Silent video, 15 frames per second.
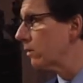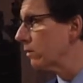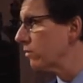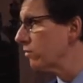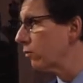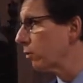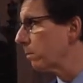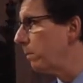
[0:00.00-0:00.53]
or
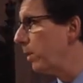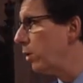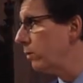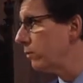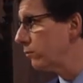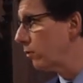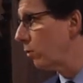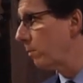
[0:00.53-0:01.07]
so,
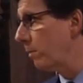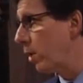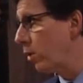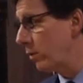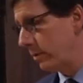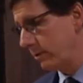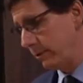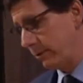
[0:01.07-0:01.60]
so
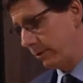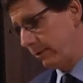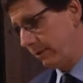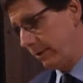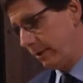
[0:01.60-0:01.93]
potent.